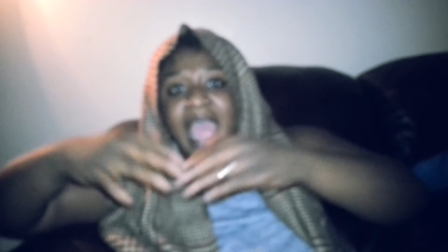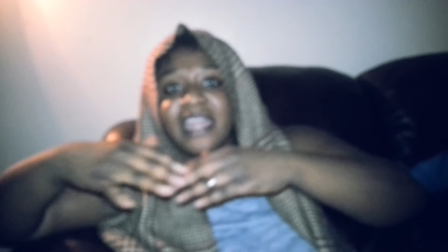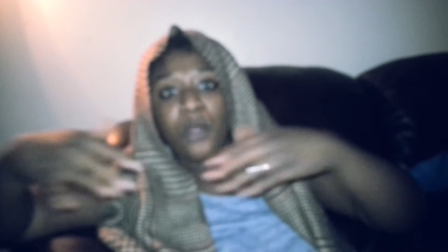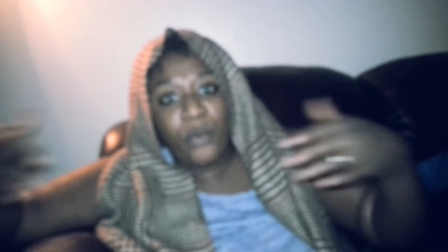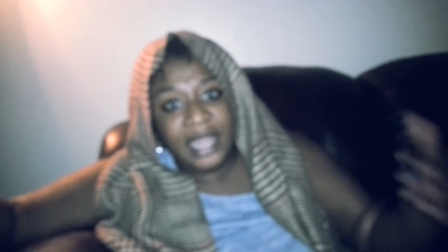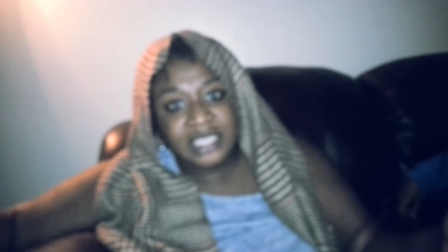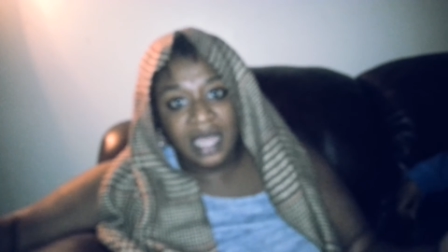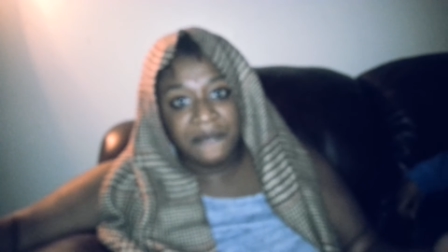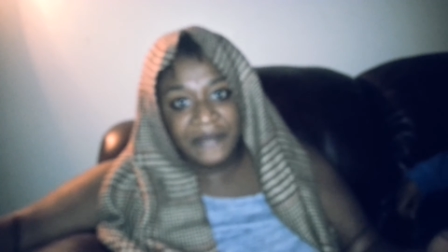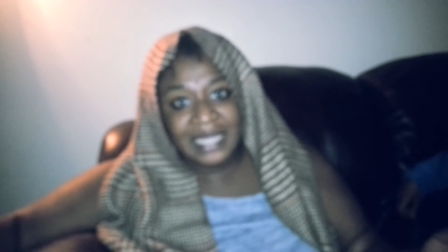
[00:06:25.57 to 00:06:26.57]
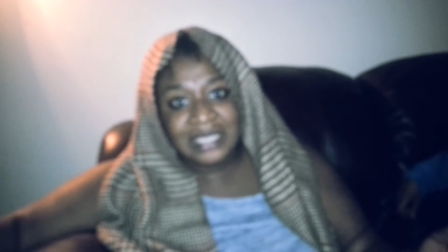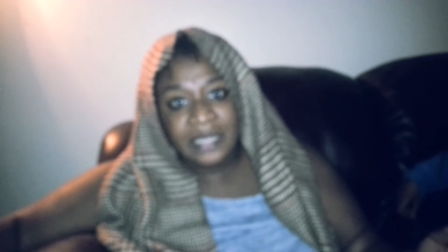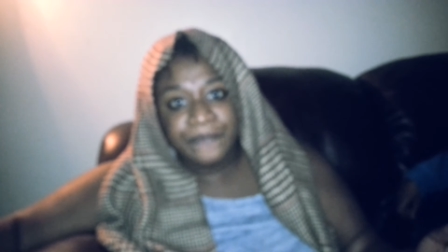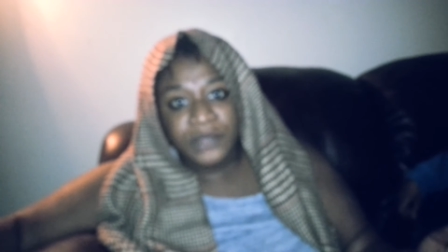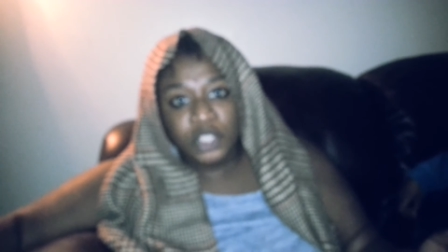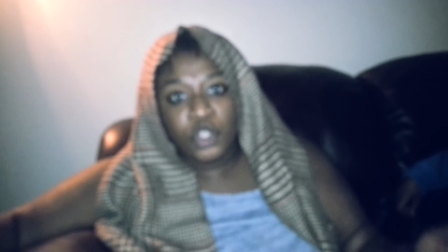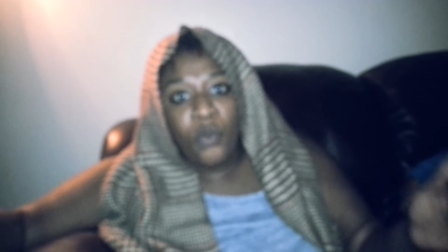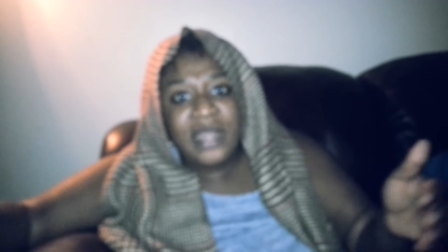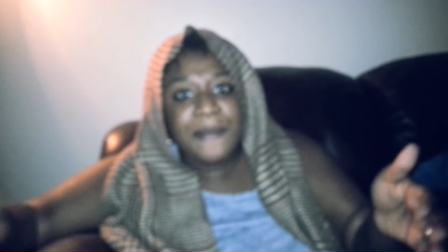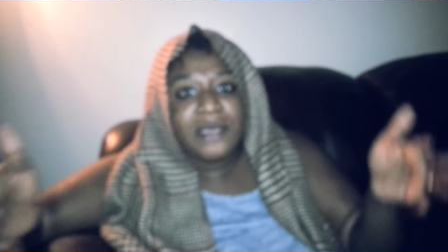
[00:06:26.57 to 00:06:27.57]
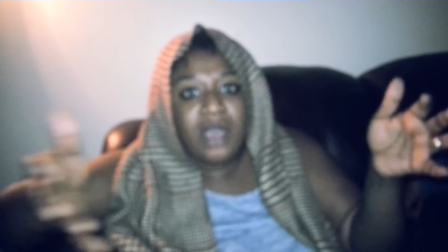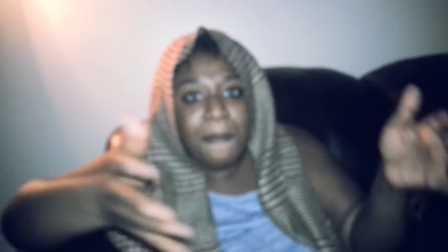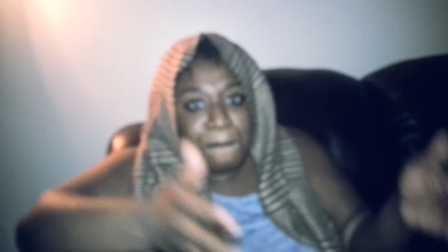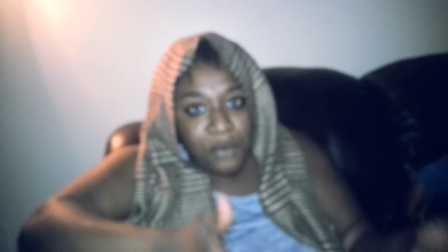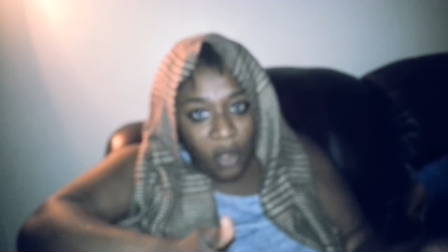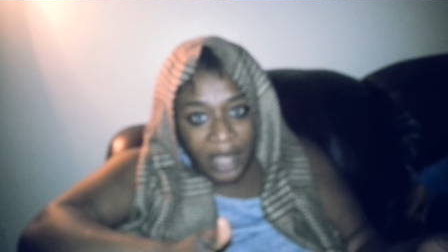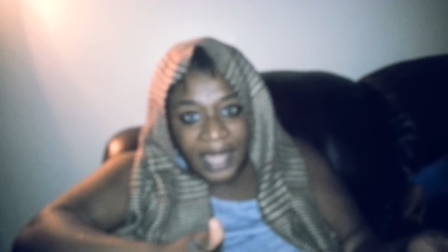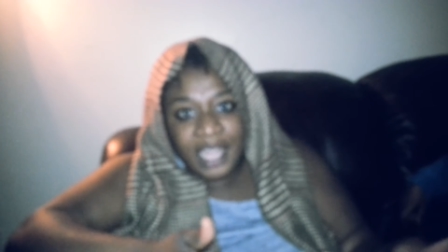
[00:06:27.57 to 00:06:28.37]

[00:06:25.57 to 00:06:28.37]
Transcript: and the works of it. So when they become poor,